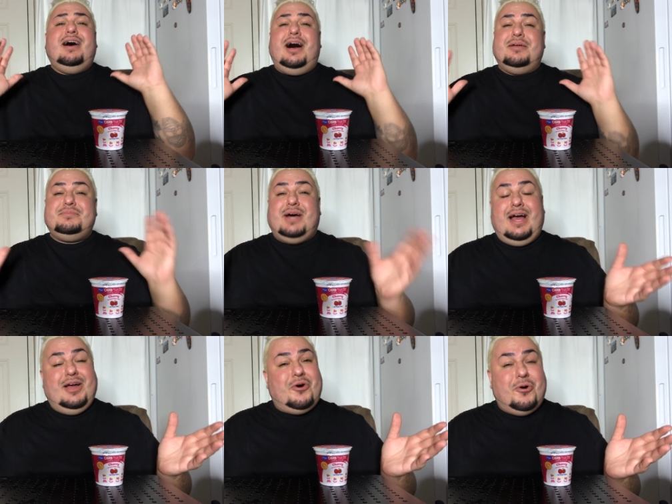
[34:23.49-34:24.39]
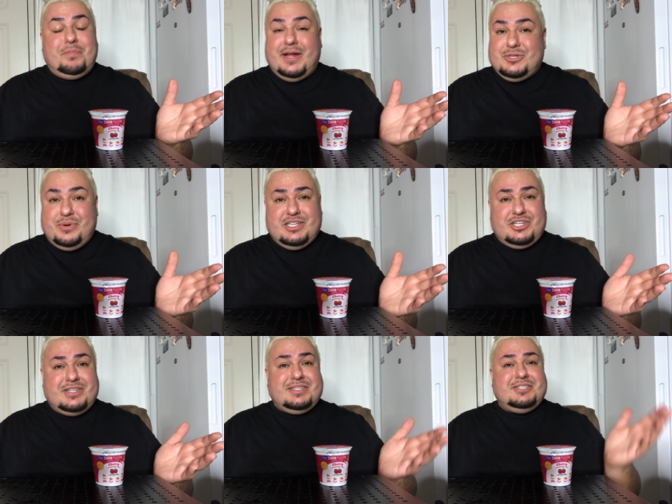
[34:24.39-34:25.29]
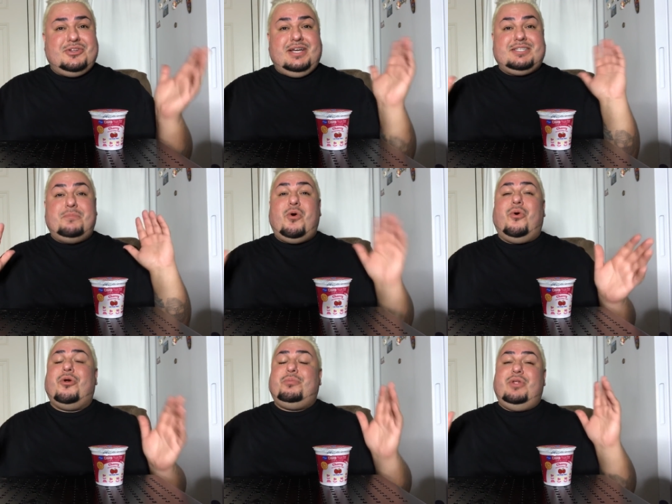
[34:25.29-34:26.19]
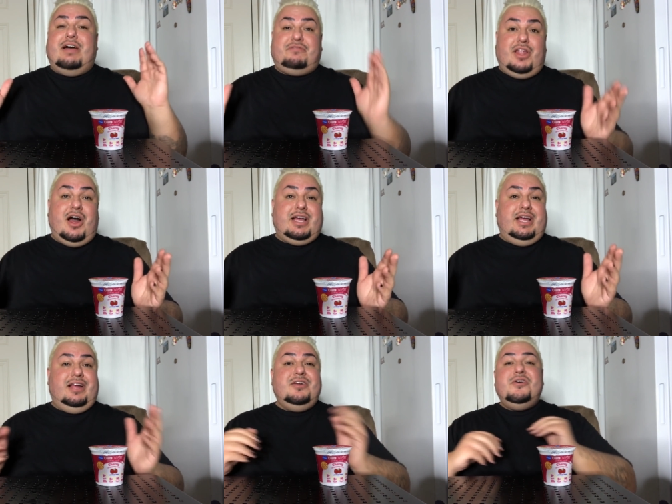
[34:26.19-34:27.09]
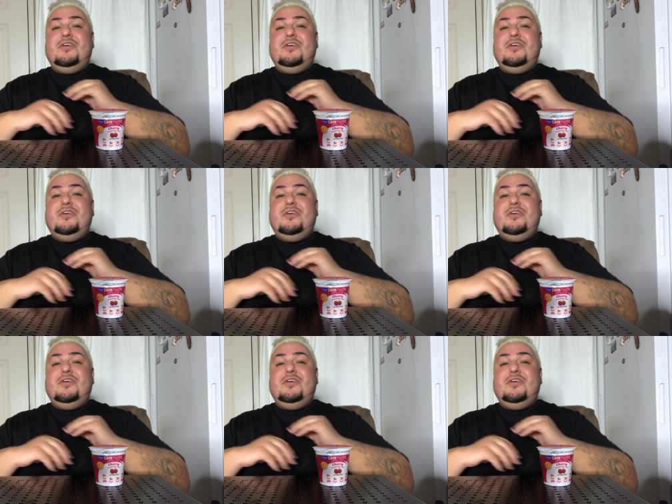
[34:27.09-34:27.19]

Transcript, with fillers: Um, I hope I do it justice, you guys. I'm horrible at vlogging.